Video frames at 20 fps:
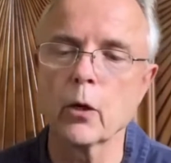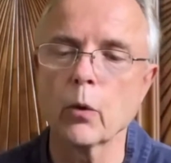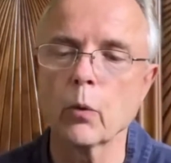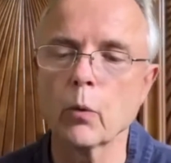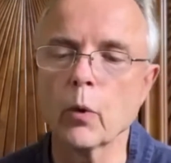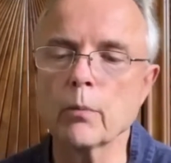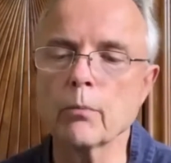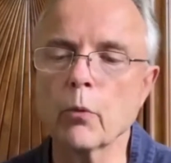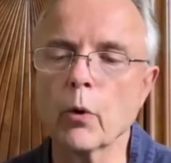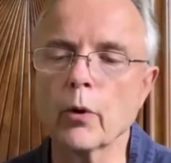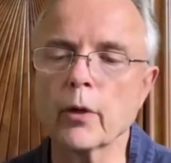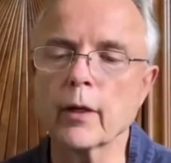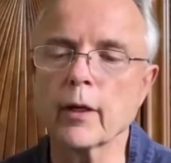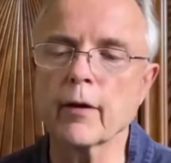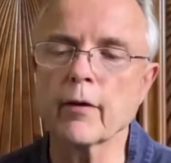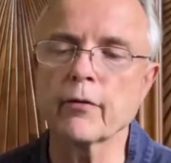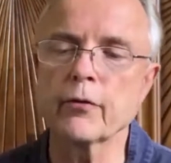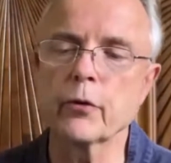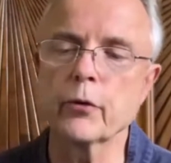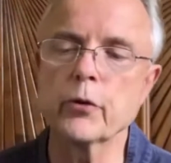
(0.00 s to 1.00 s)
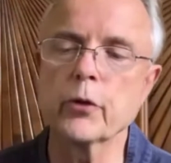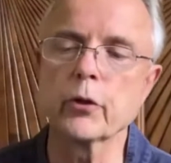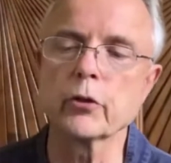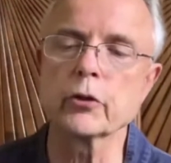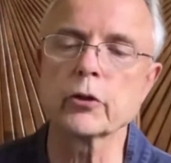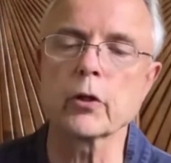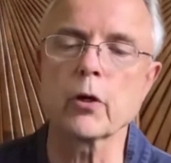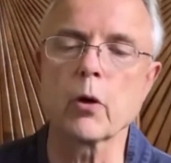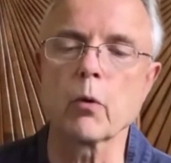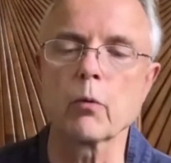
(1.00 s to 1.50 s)
One morning a few
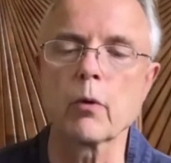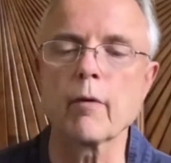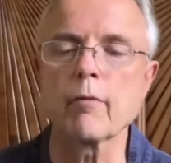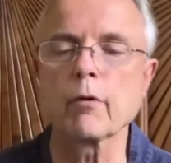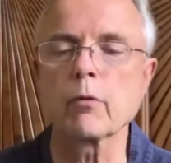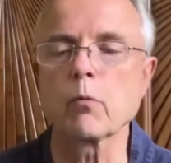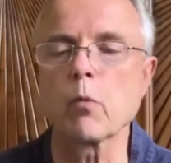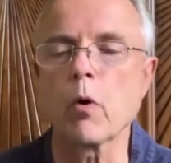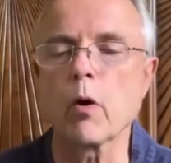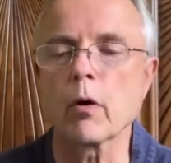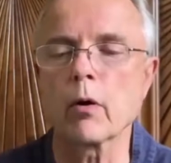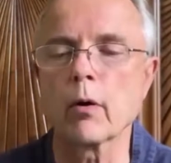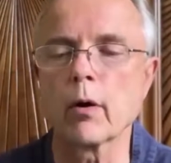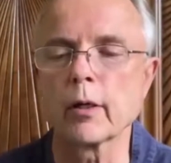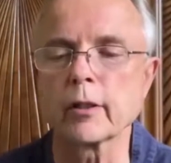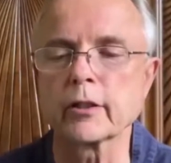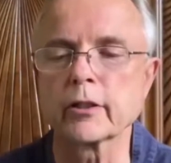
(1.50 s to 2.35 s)
years ago, Reverend Wong Gong